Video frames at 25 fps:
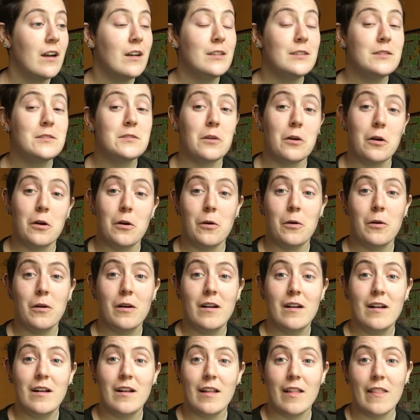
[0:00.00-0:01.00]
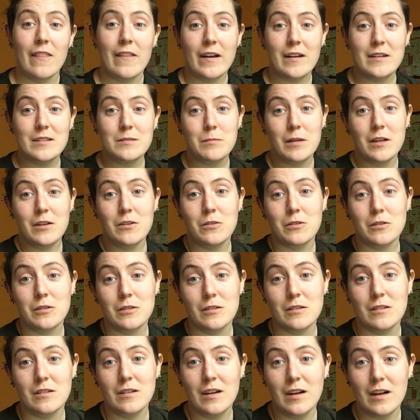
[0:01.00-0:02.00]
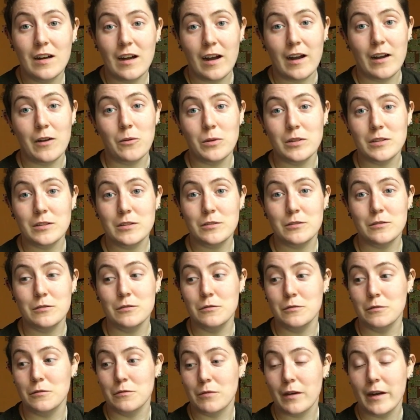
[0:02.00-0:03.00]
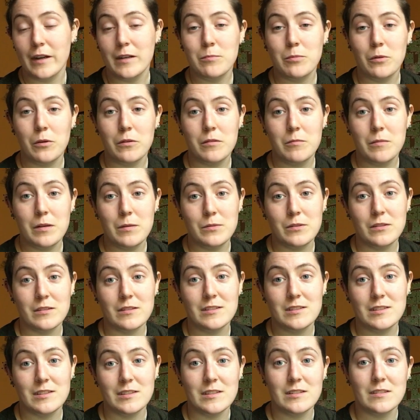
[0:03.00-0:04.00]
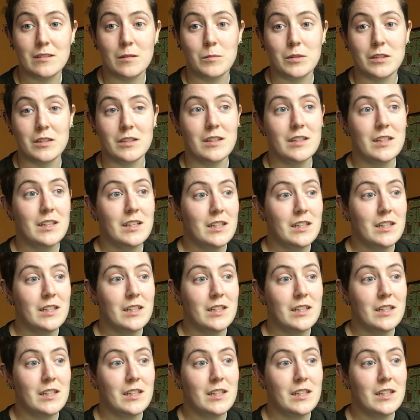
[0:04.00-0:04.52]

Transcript: So that is my goal. I want to write both of my books this summer.